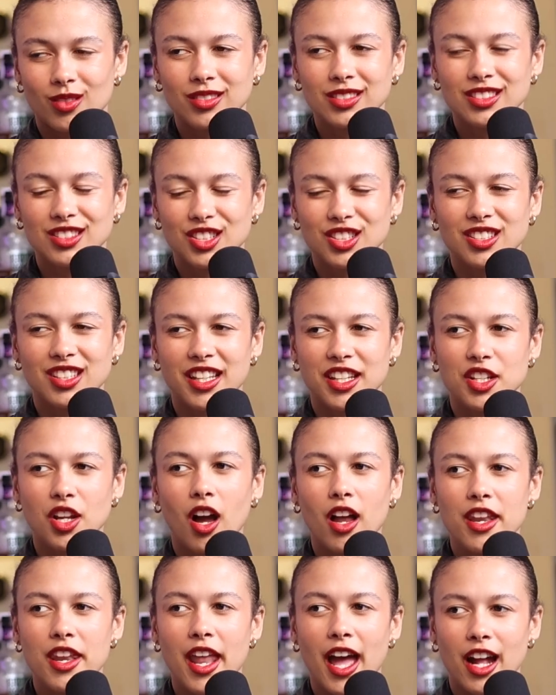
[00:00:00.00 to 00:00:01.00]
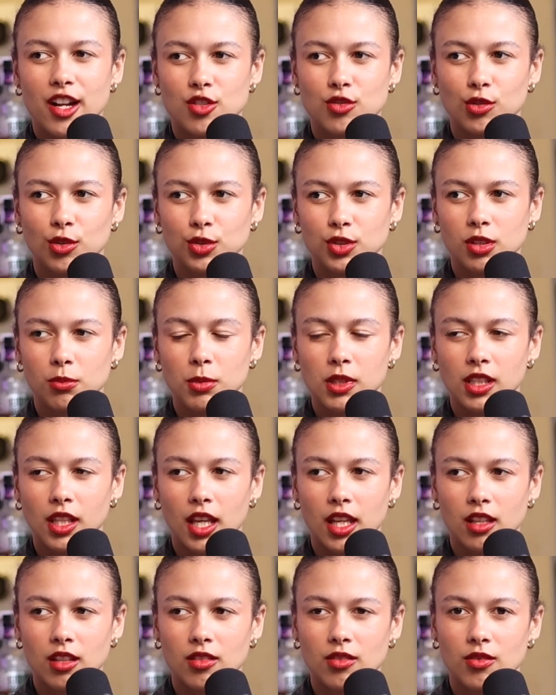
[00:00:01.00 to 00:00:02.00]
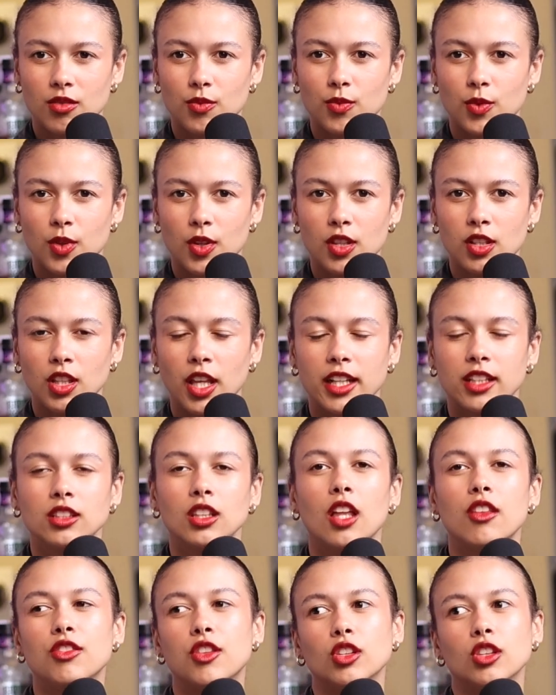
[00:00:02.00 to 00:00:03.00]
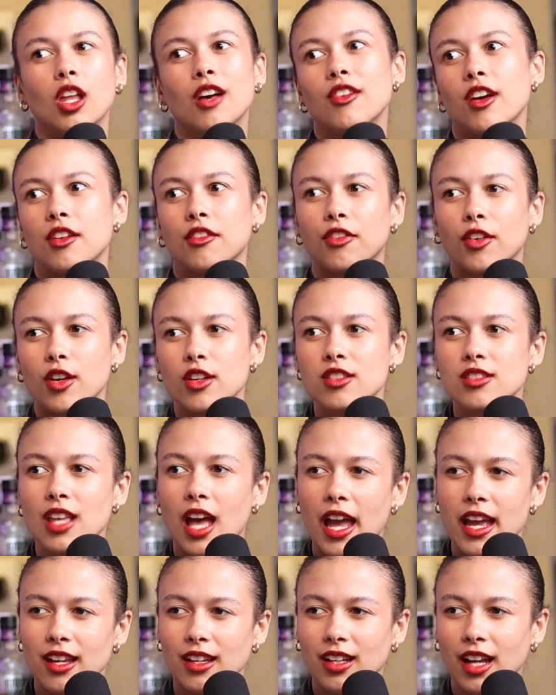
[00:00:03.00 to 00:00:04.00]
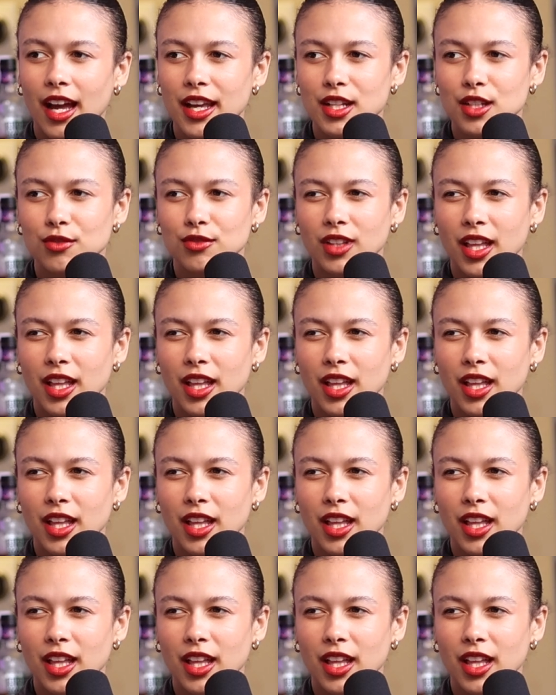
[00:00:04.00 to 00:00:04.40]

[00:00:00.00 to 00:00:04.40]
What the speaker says: Well, it's just like not natural to be like like the love at first sight kind of